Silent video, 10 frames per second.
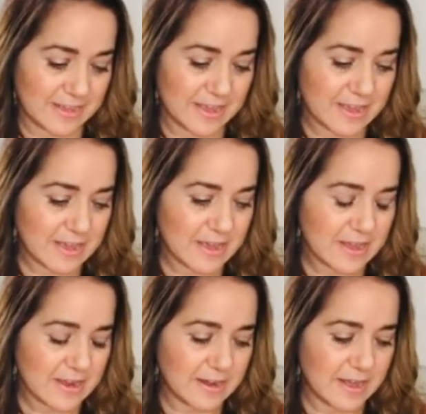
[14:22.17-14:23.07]

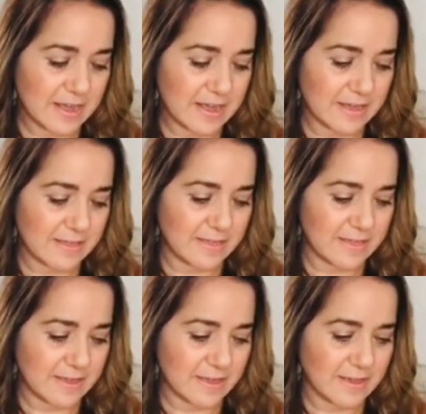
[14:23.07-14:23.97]
and i
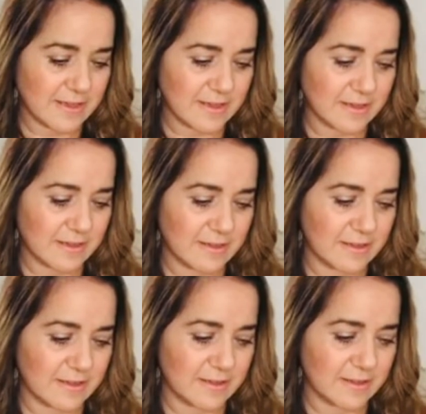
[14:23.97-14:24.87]
think
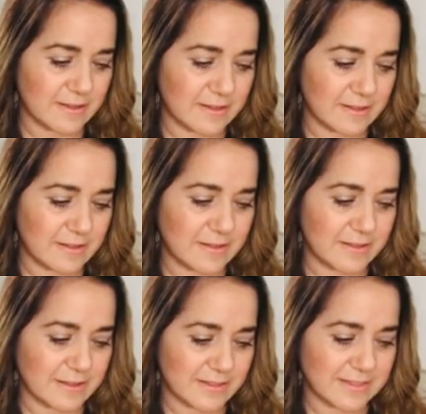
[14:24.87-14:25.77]

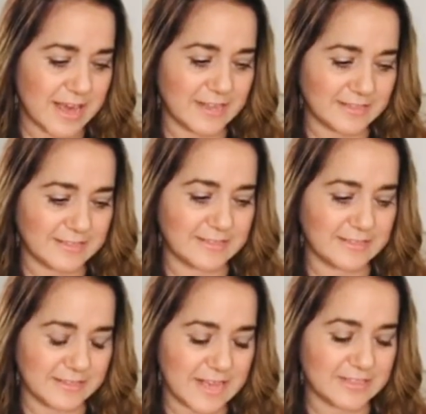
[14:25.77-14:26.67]
yes
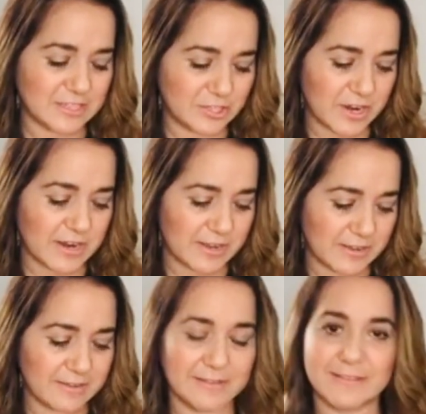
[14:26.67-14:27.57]
yes adriana
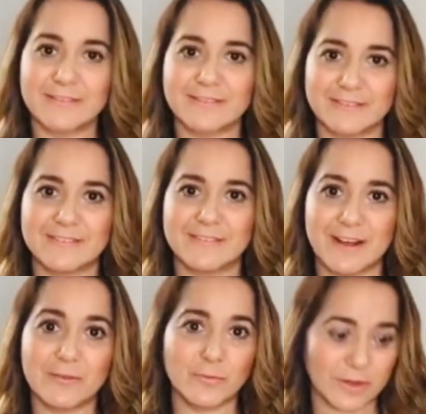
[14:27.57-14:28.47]

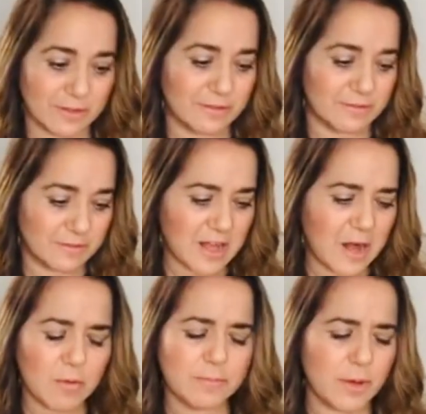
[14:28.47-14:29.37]
i will
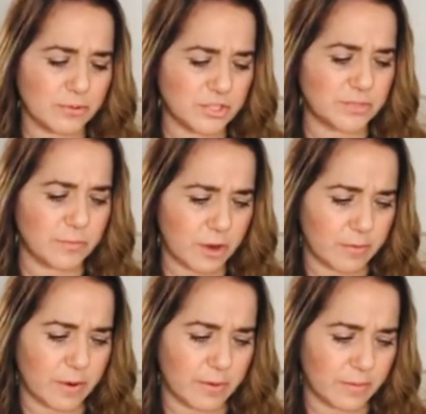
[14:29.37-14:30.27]
i will post
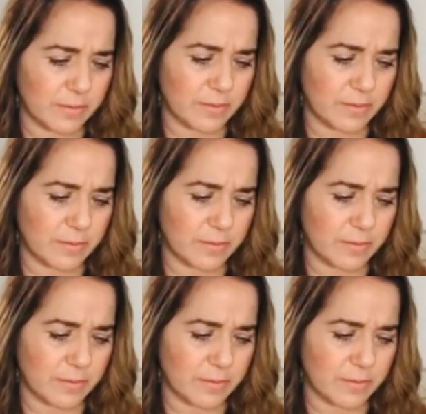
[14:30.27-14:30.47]
tomorrow